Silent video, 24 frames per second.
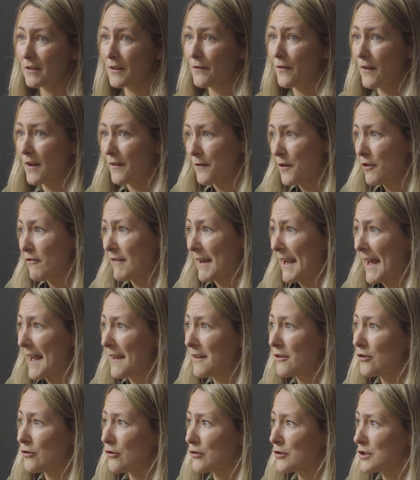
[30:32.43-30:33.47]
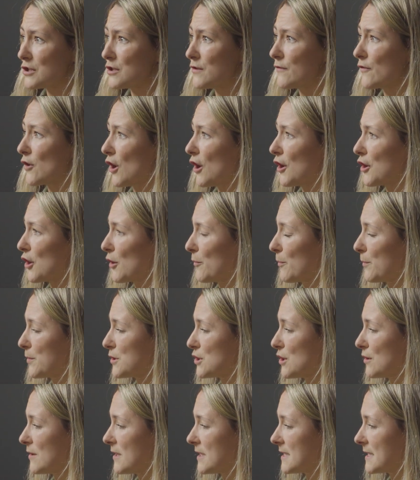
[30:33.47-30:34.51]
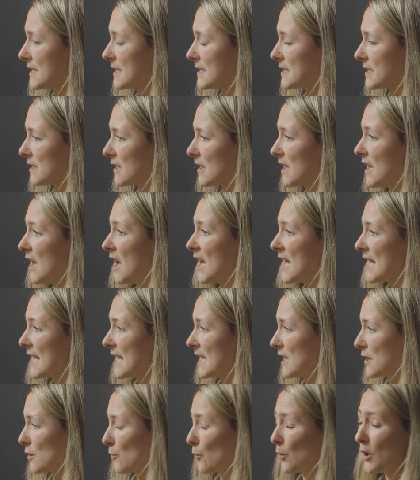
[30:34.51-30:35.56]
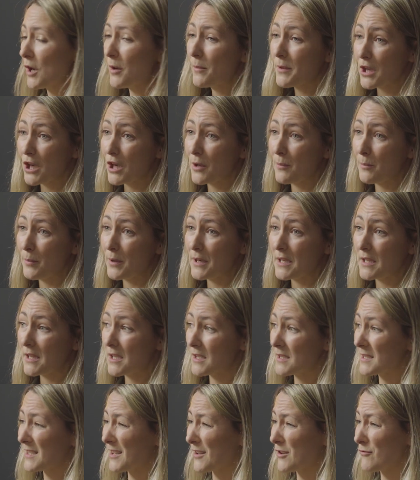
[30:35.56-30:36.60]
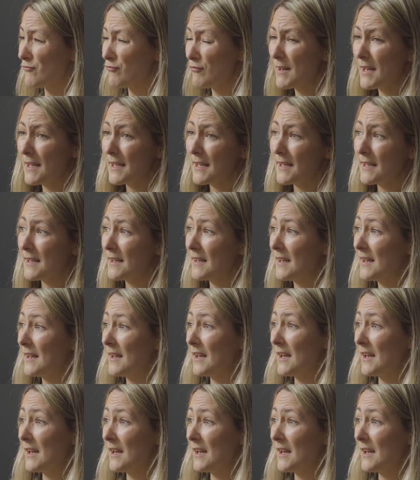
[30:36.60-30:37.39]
If you're a landlord and you've got an opportunity to either work with a company that's going to really